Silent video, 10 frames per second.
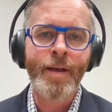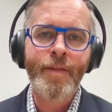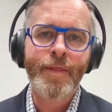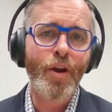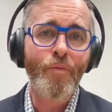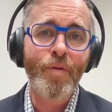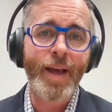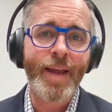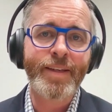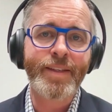they're not
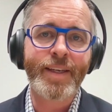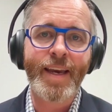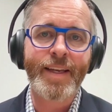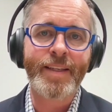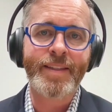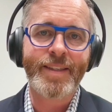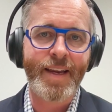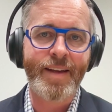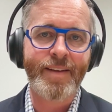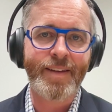related to getting
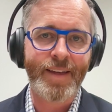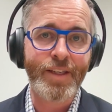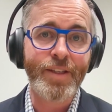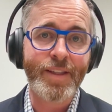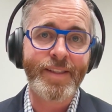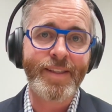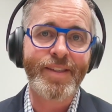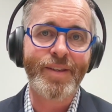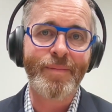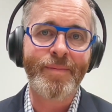data into the
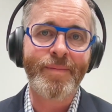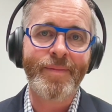system.